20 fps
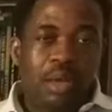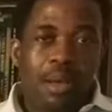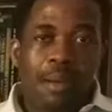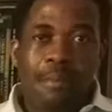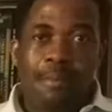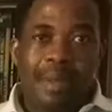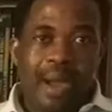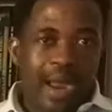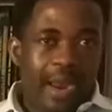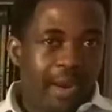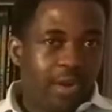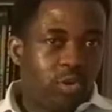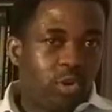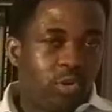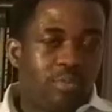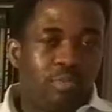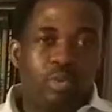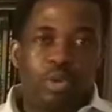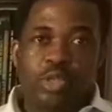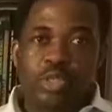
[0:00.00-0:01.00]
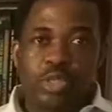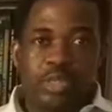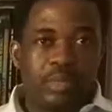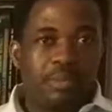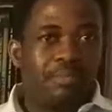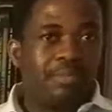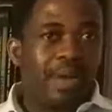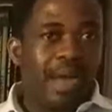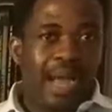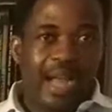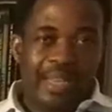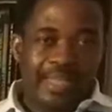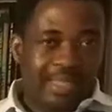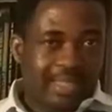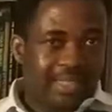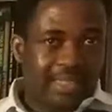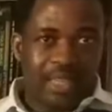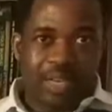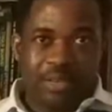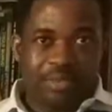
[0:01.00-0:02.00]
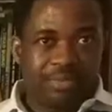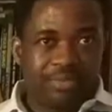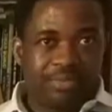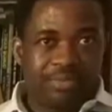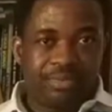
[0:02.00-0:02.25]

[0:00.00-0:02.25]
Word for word: micro, most of the bad stuff,